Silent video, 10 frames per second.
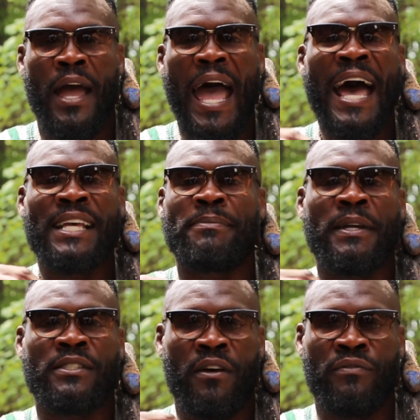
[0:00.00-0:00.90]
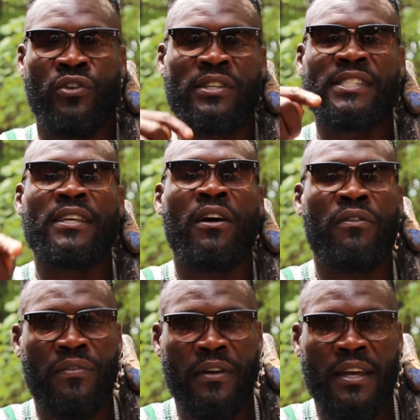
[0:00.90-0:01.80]
aspects of
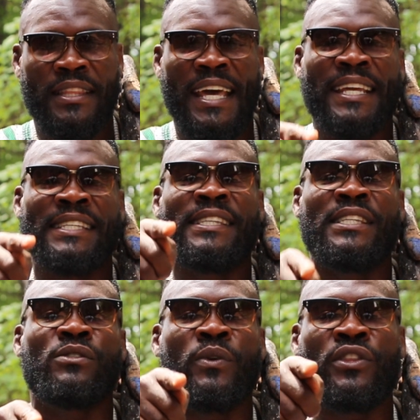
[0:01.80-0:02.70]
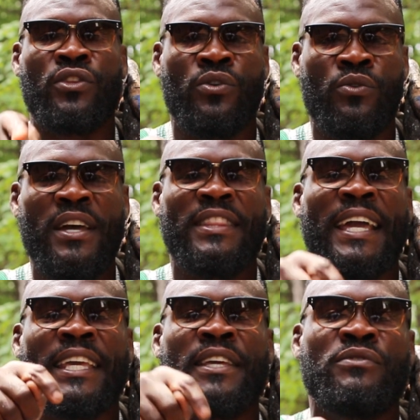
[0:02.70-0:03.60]
yourself that exists with you, that
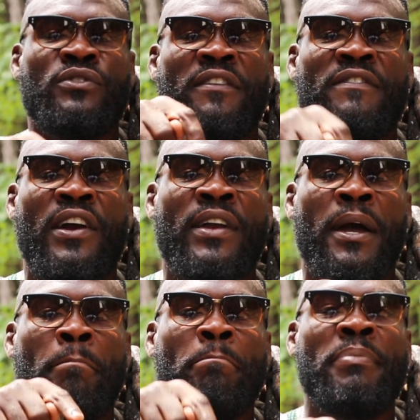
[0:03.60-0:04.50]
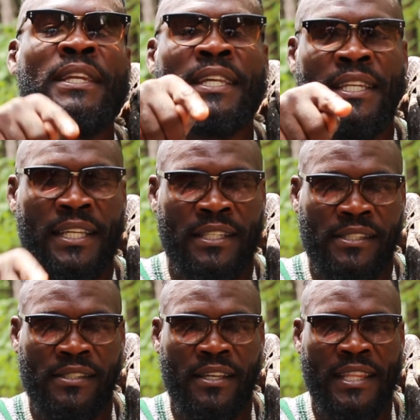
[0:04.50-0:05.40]
gives you the very abilities
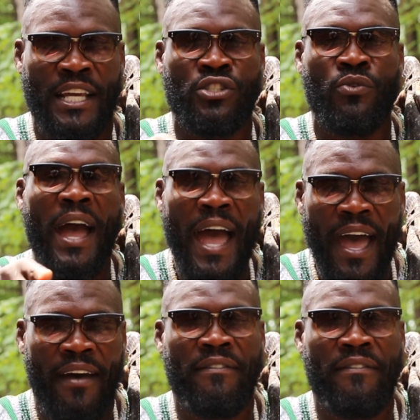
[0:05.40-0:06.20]
that you have.